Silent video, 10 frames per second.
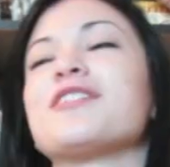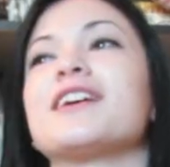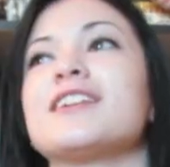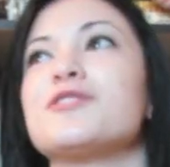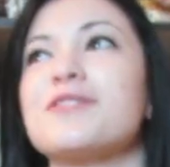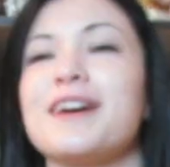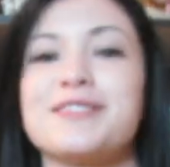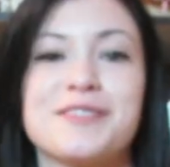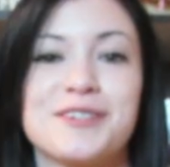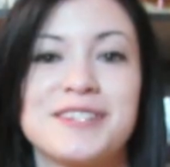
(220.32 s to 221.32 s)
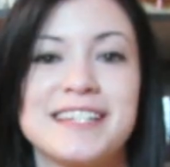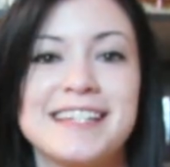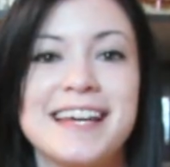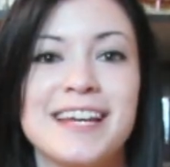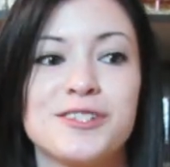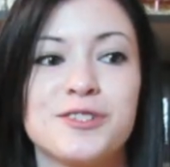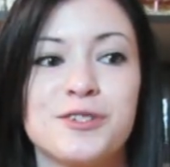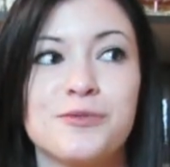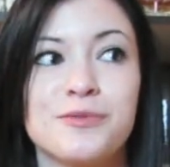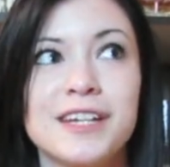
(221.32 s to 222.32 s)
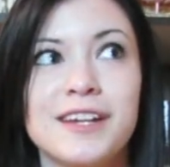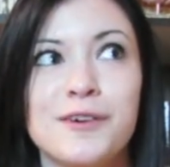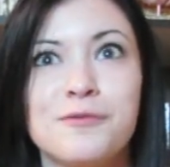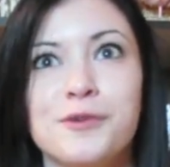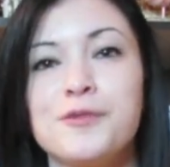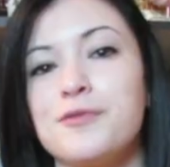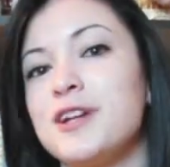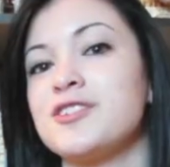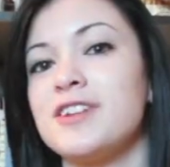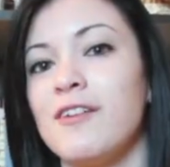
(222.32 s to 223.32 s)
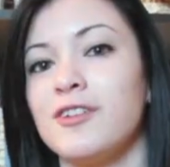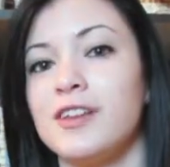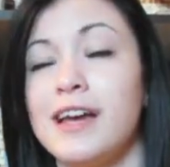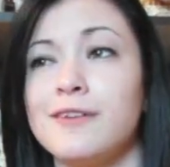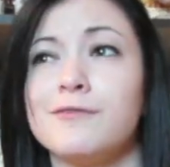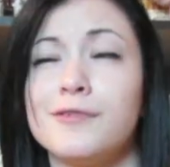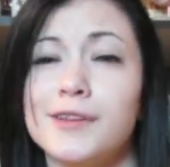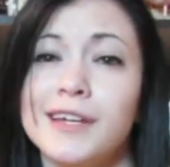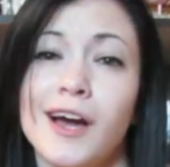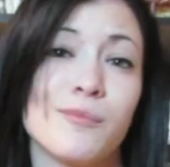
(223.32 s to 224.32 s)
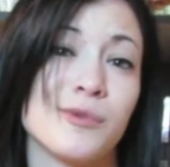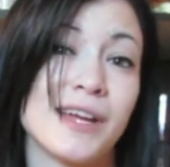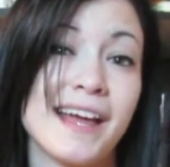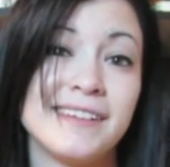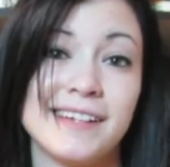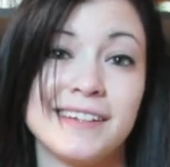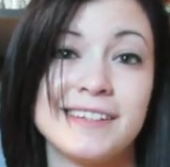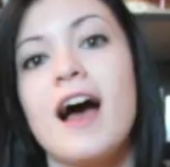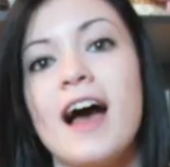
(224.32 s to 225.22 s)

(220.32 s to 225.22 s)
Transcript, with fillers: during 2013 is to read a full French novel and fully comprehend it.